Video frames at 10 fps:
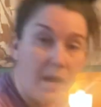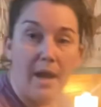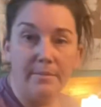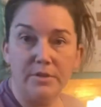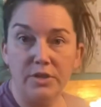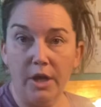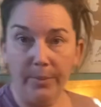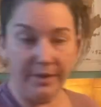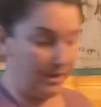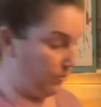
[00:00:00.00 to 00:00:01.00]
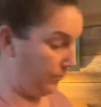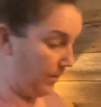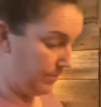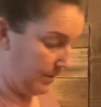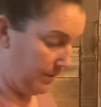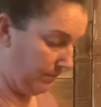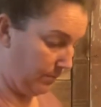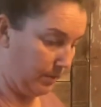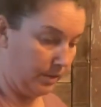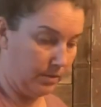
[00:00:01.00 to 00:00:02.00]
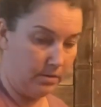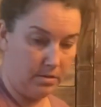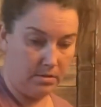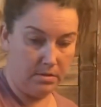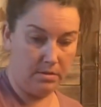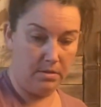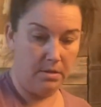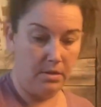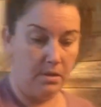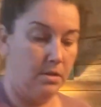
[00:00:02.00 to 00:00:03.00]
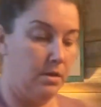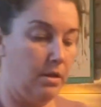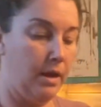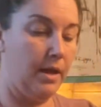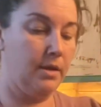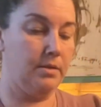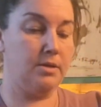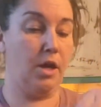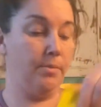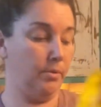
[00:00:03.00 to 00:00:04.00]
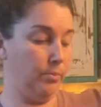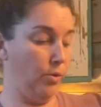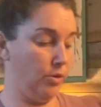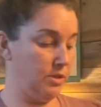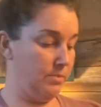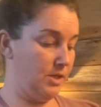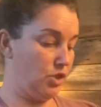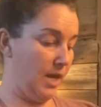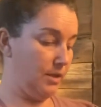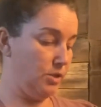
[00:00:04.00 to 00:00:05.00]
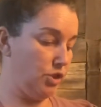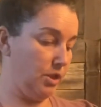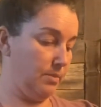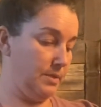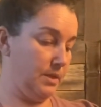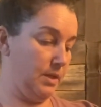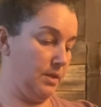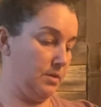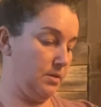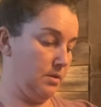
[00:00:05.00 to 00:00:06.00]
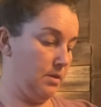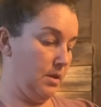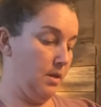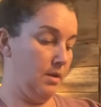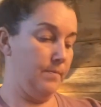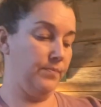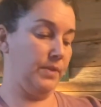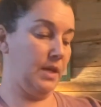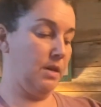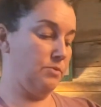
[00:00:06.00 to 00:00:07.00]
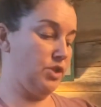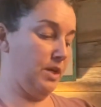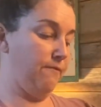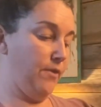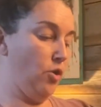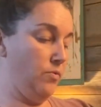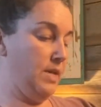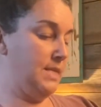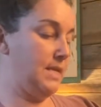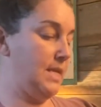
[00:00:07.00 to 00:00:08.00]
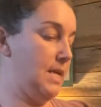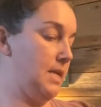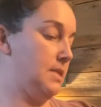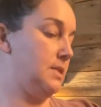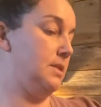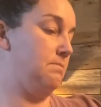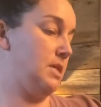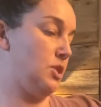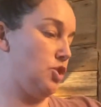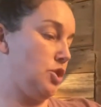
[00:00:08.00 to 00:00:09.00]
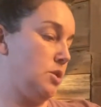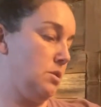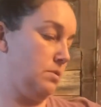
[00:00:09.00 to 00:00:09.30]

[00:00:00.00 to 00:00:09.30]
I'm dumping it and throwing it everywhere. Okay, so I'm going to pour some of these chocolate chips in there. And I'm just going to fold these in to the mixture.